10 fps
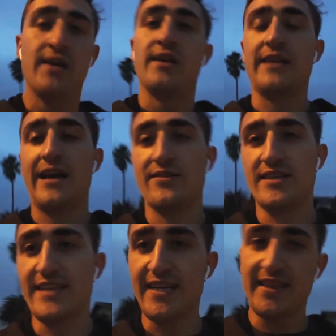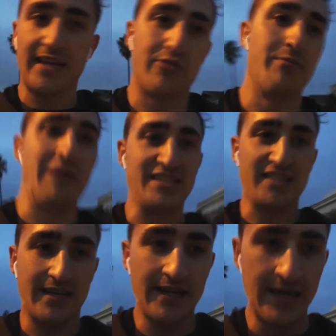Now, the second thing I wanna
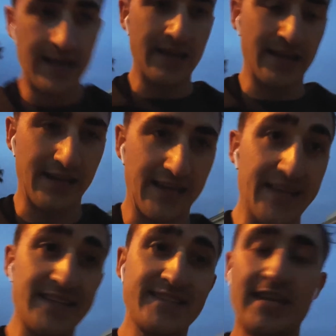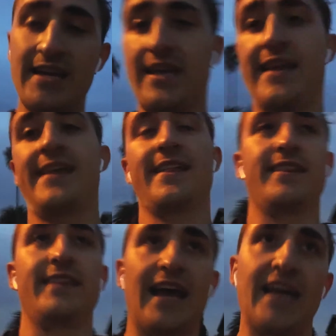mention is
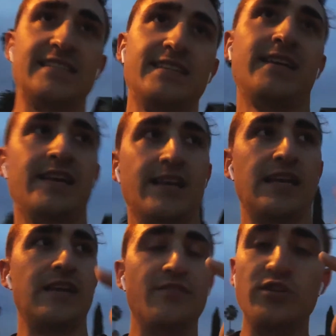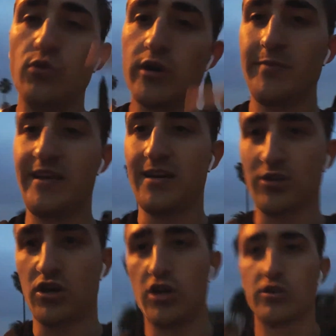that if you wanna become a
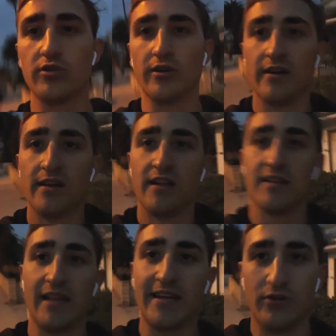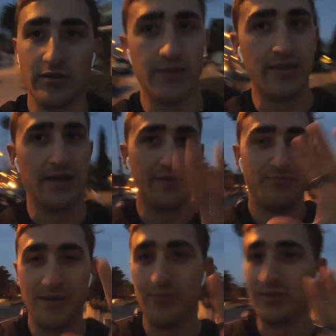conqueror, like all of the
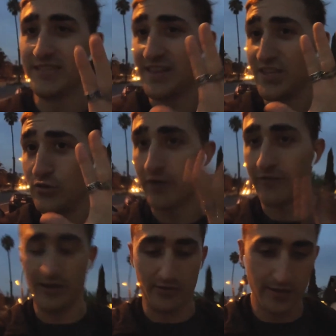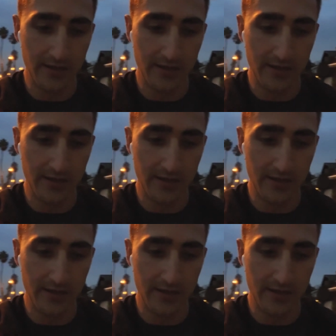people inside the New Earth Health,